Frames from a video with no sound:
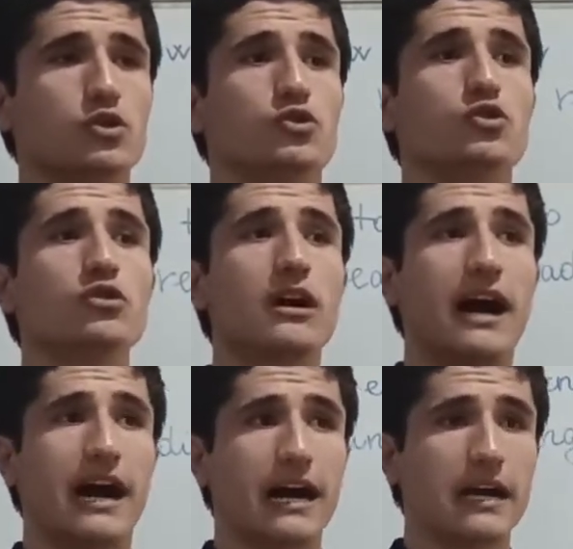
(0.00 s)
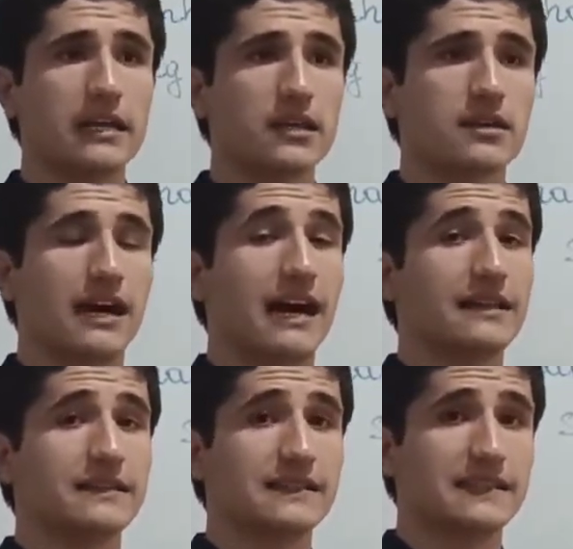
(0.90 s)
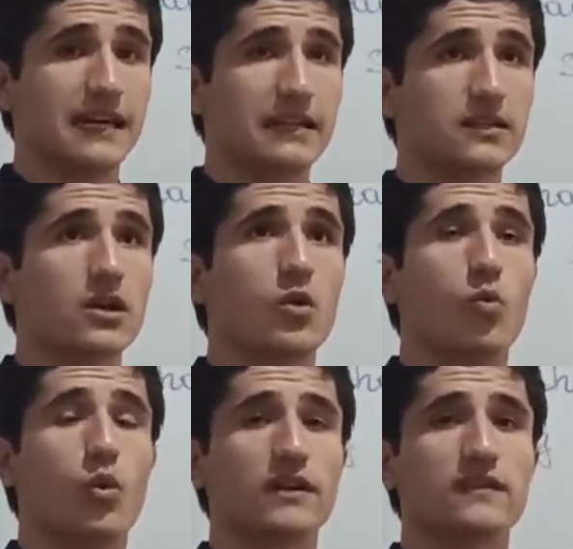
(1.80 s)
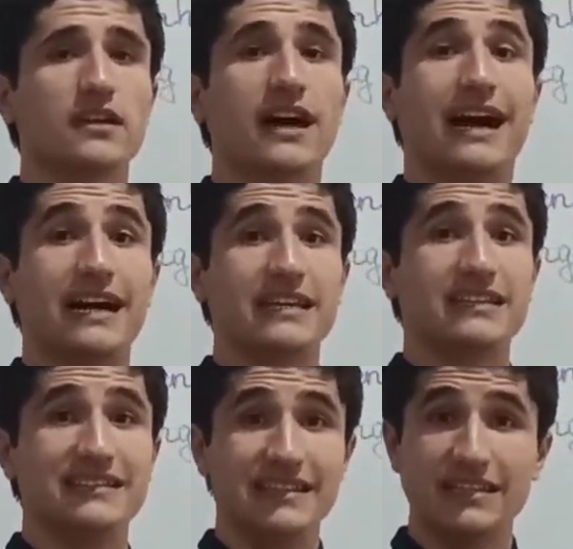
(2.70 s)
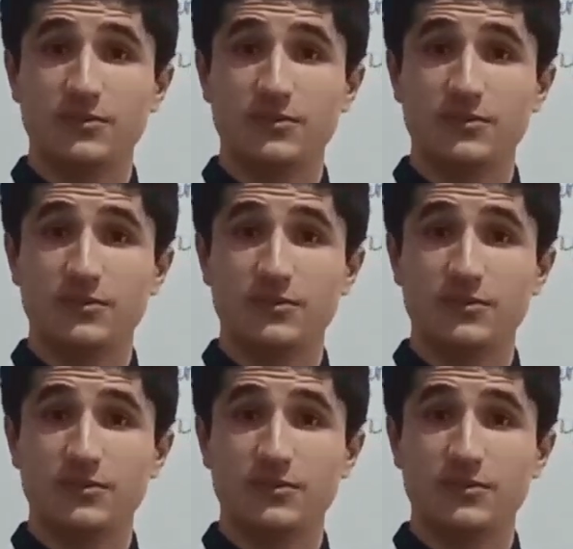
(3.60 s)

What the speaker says: Do I understand what I did